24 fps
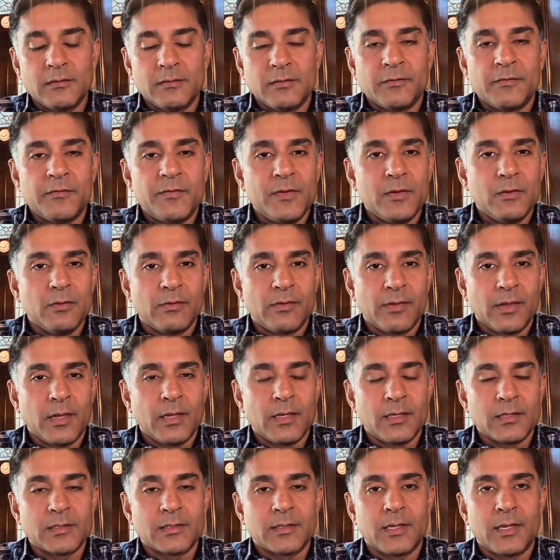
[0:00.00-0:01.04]
of a few
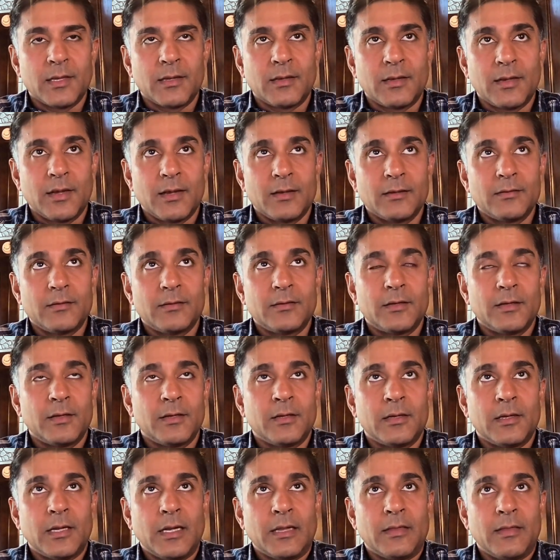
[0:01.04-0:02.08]
things that
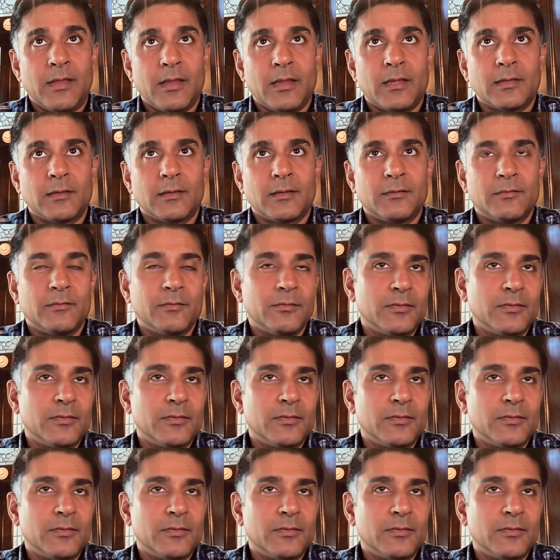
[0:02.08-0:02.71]
I think it